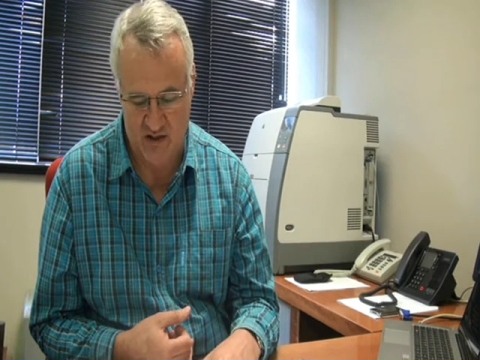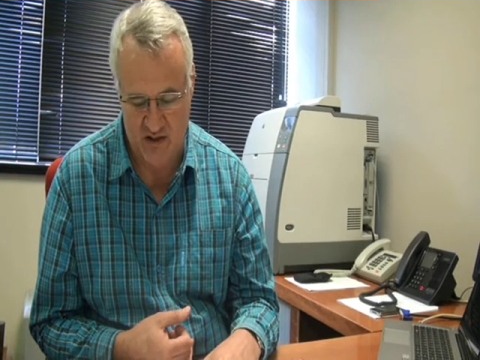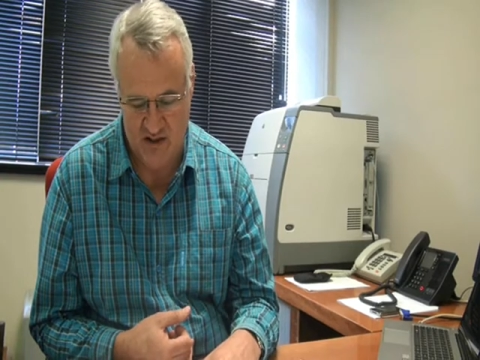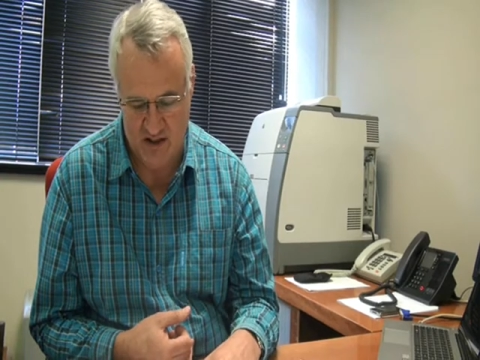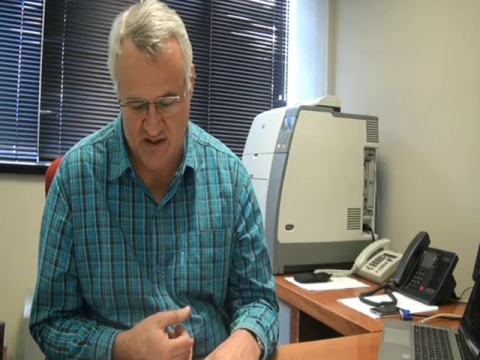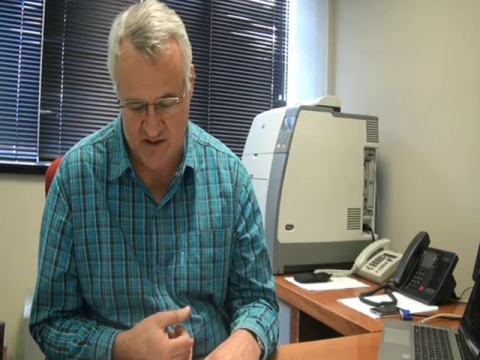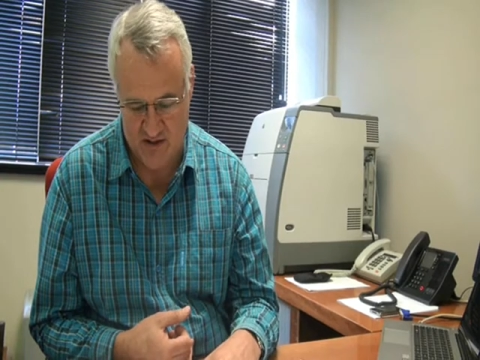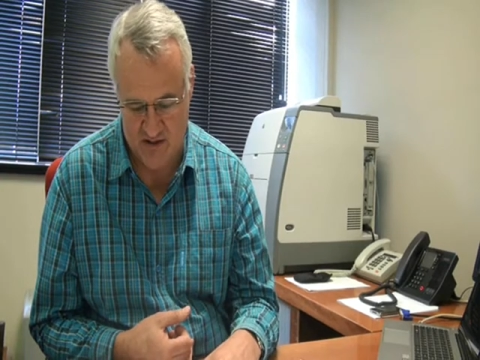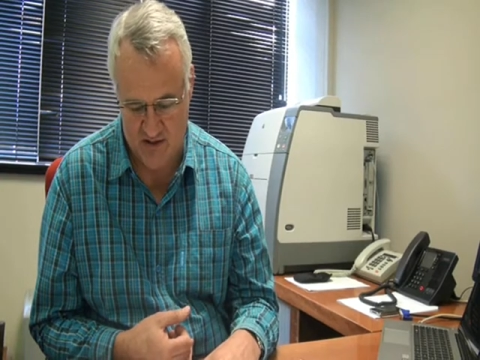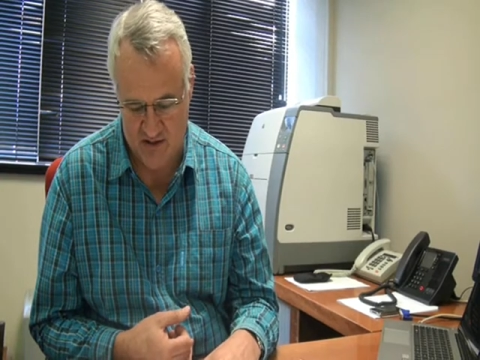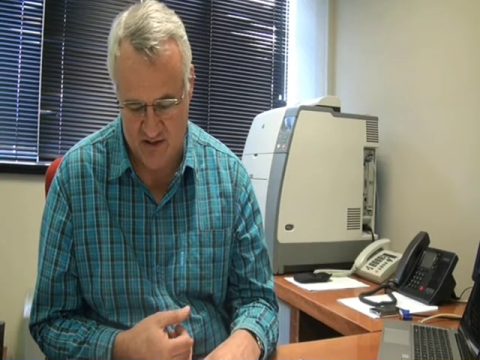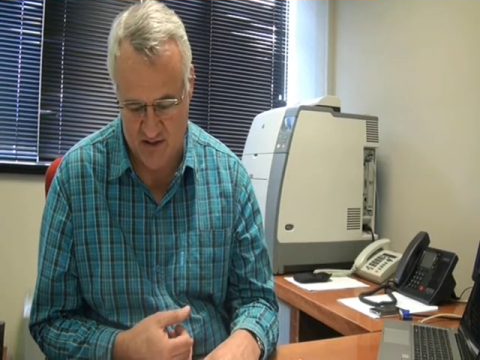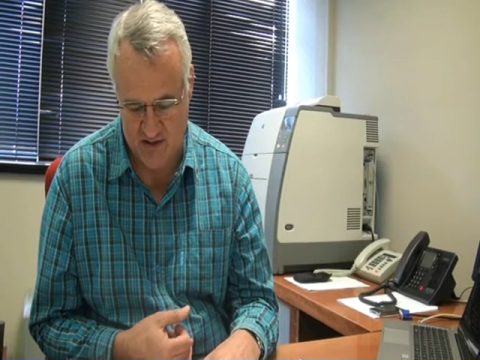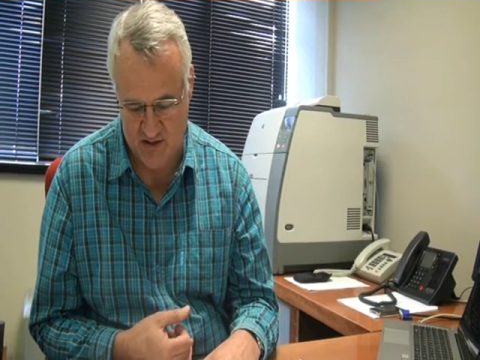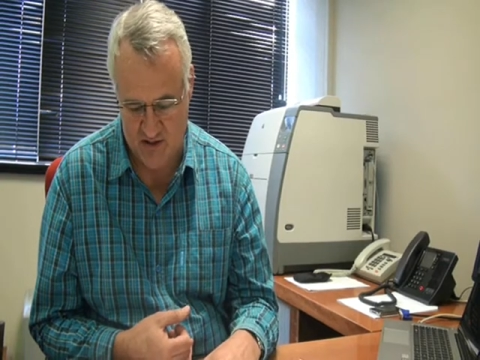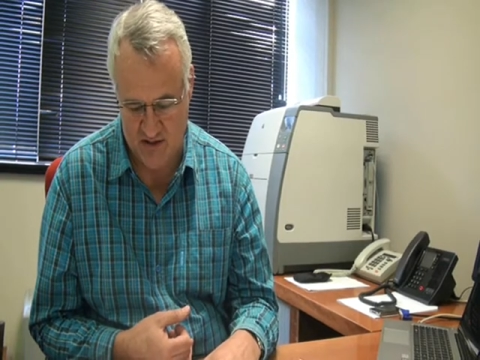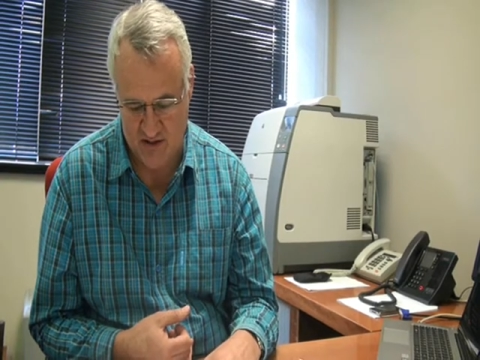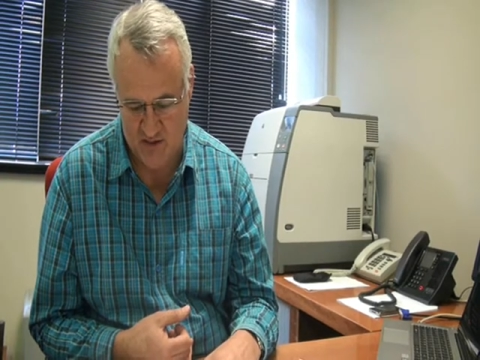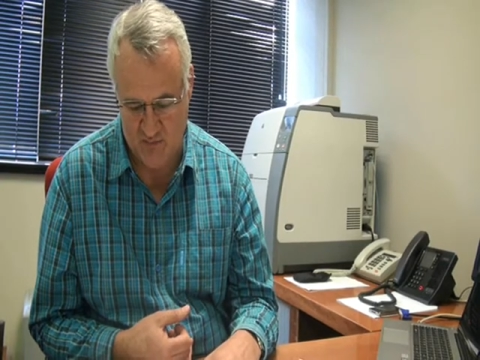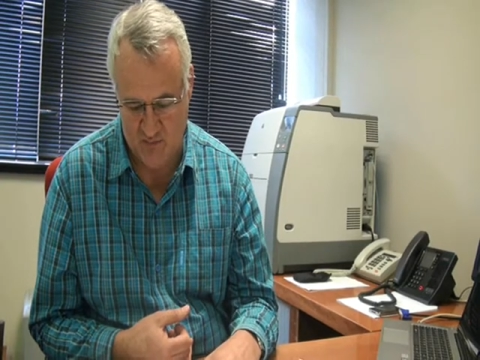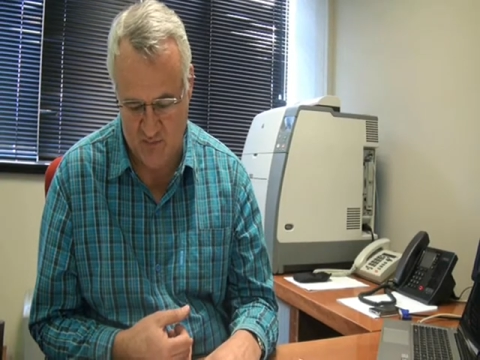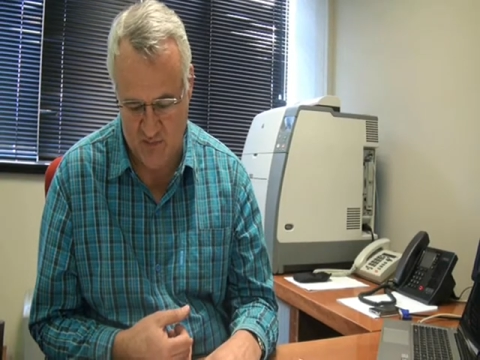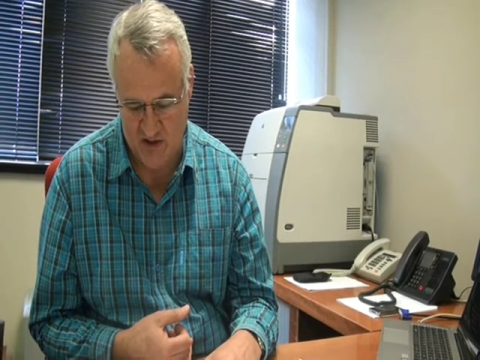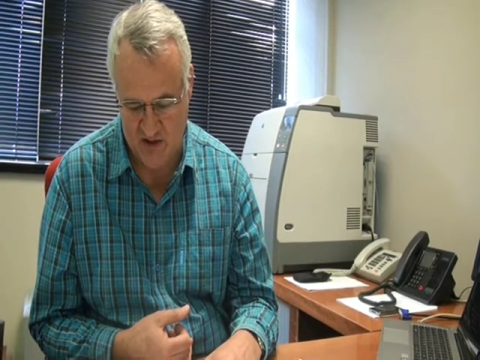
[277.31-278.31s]

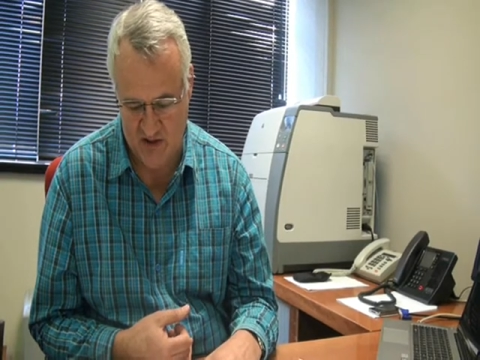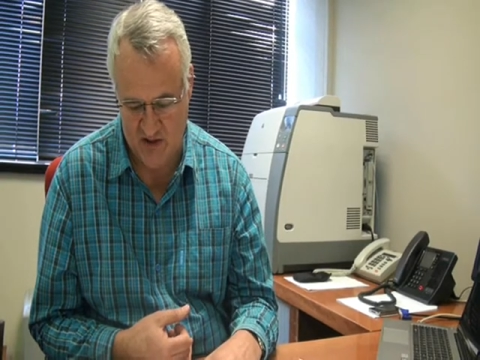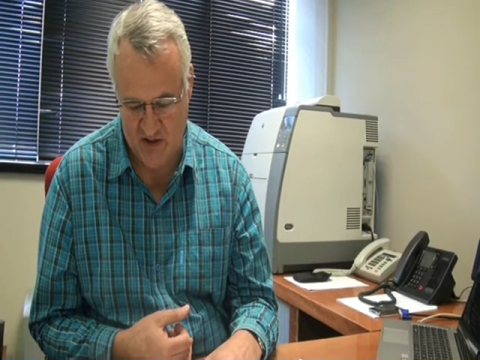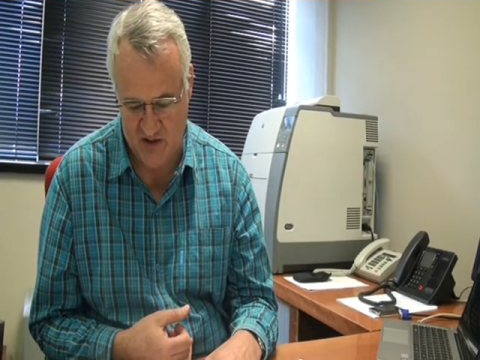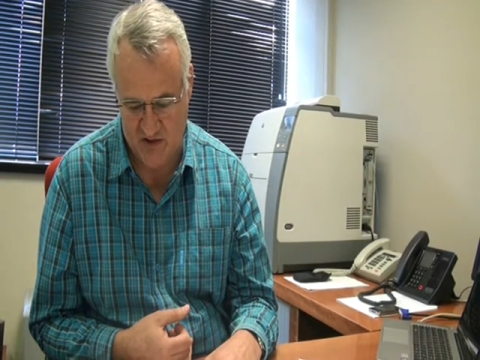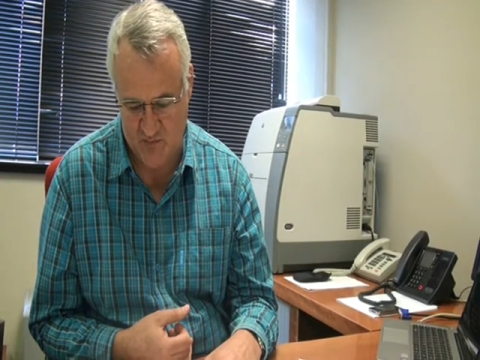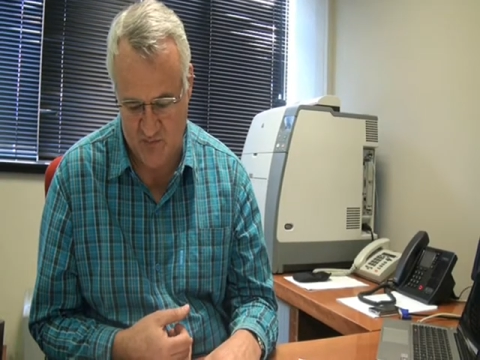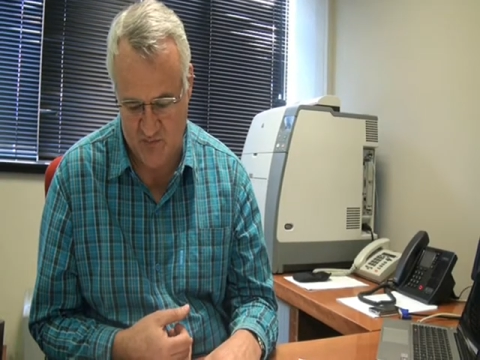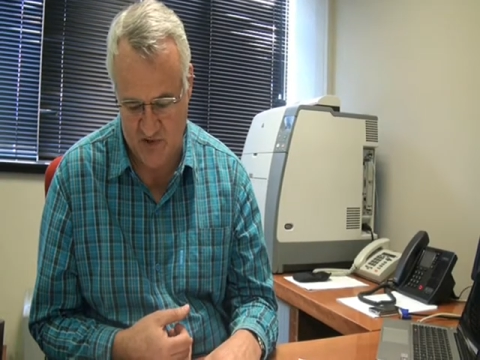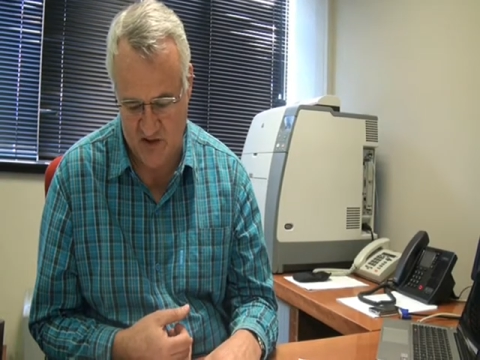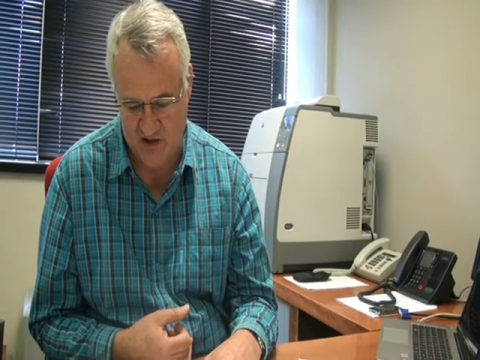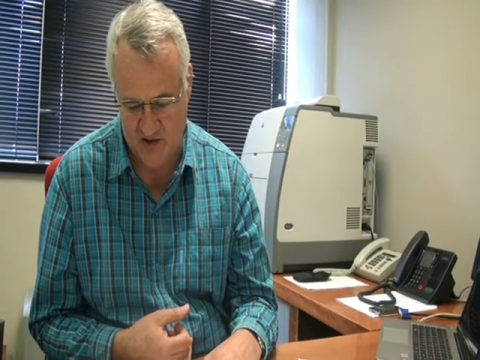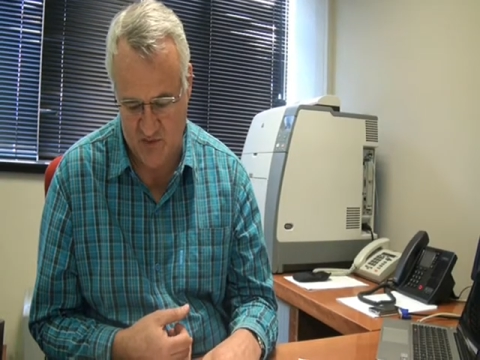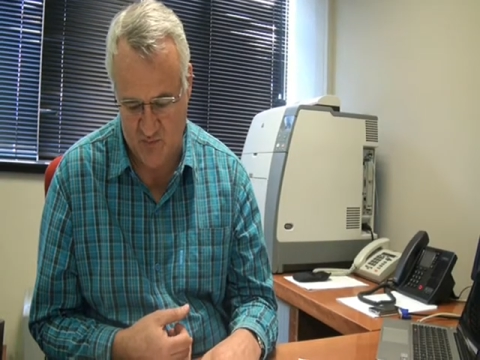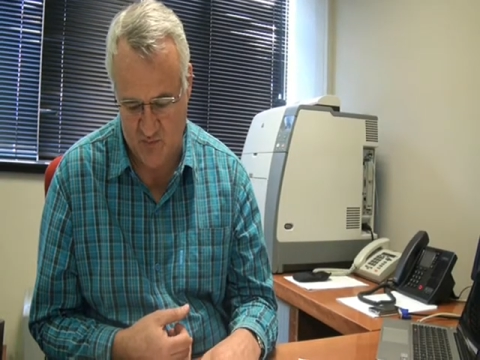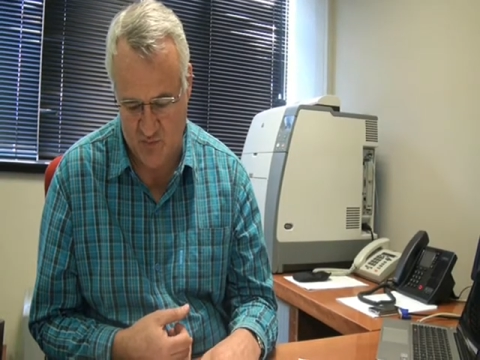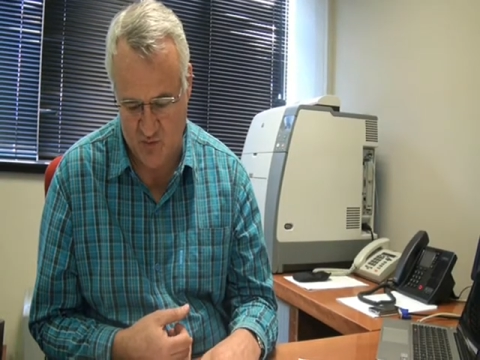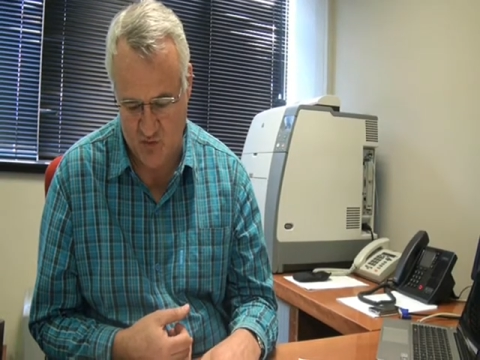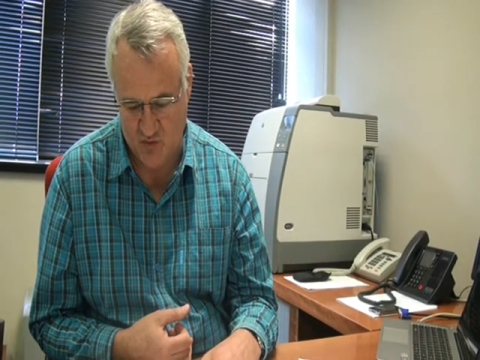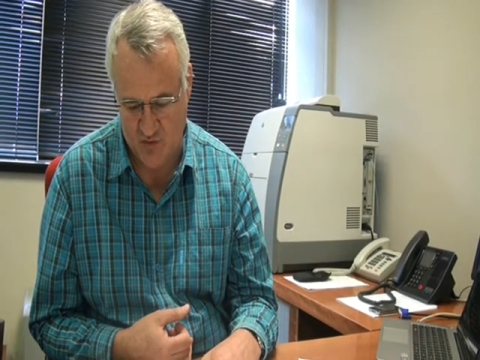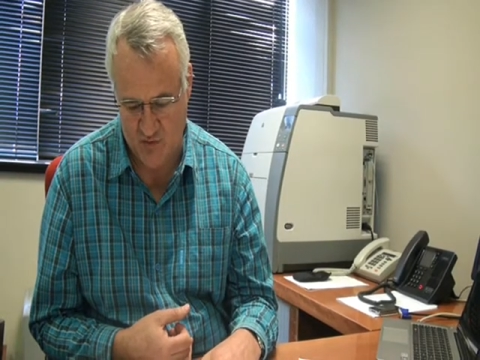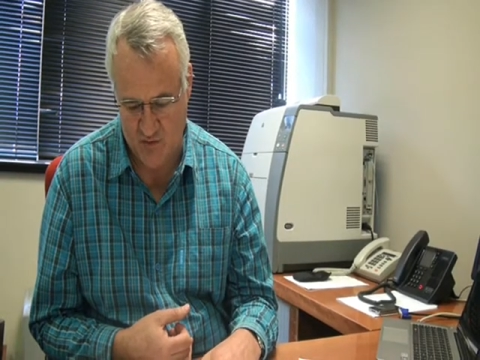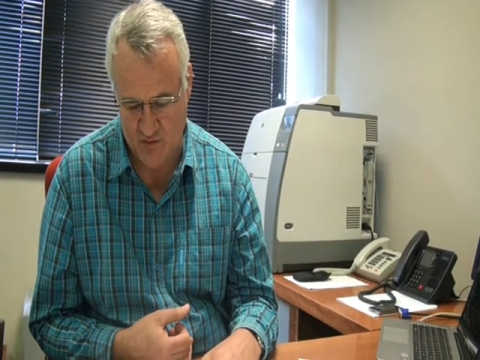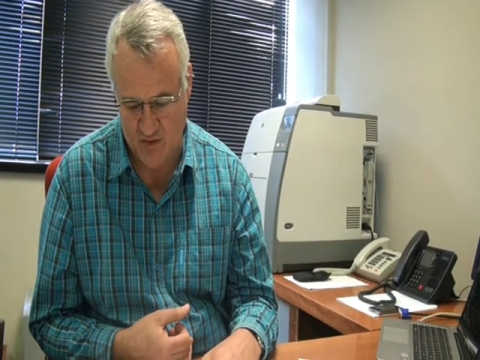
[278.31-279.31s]
that much
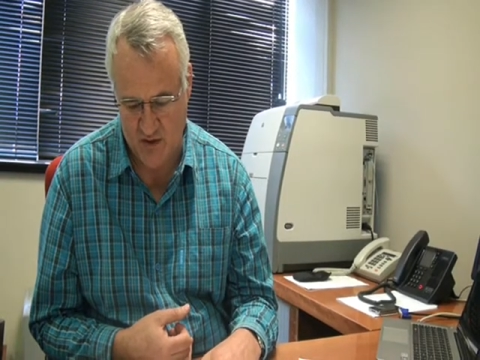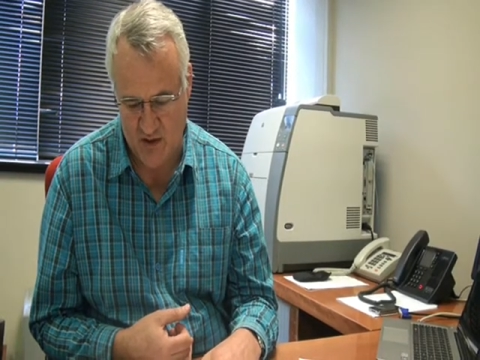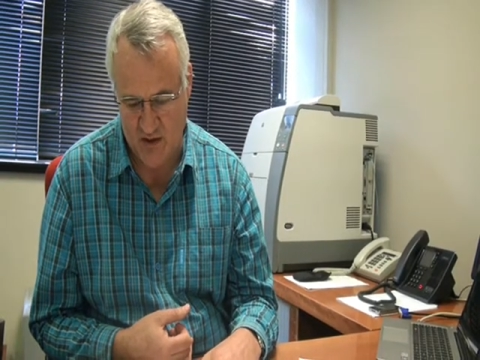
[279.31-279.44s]
more.